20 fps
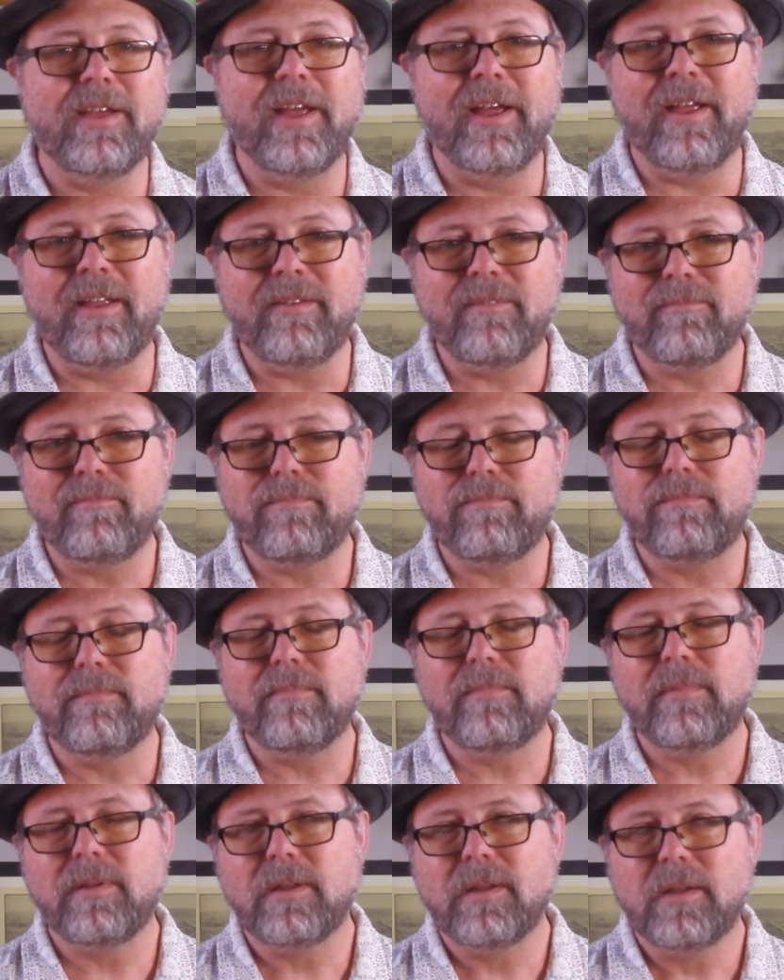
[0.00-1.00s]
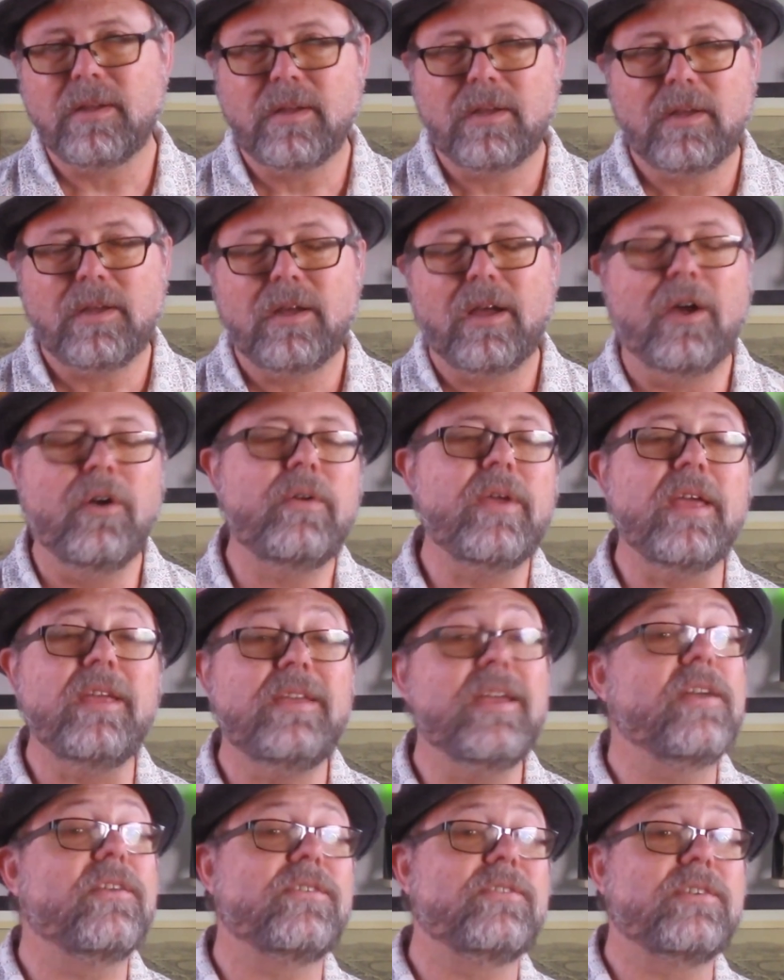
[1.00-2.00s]
And okay,
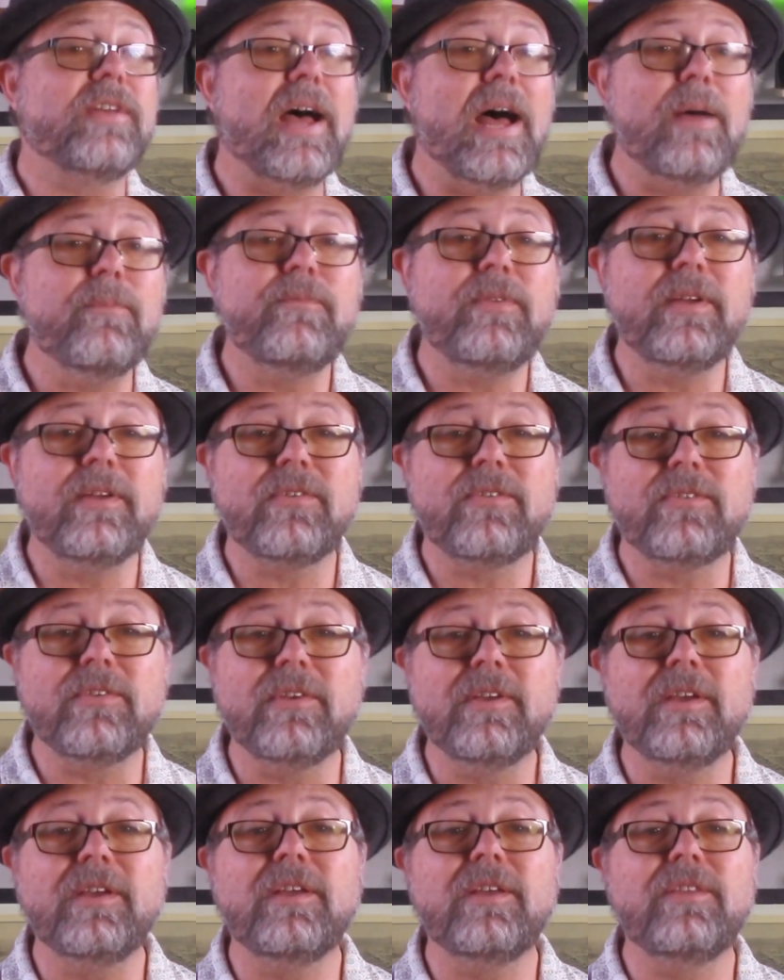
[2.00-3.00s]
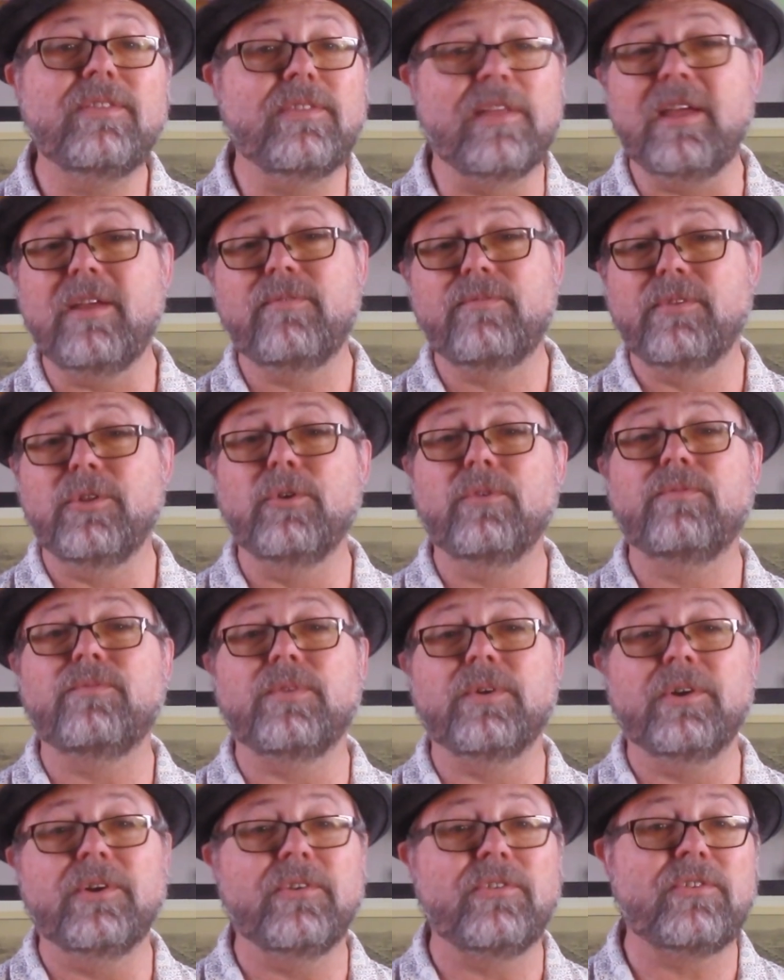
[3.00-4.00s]
yes, obviously they flew
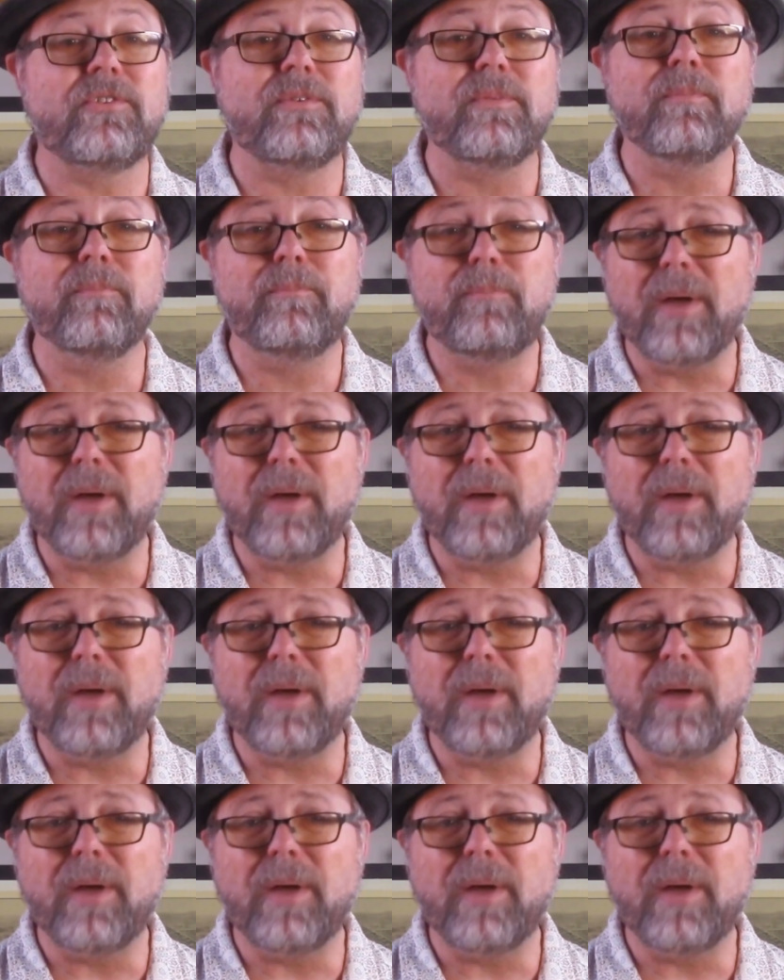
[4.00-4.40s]
first,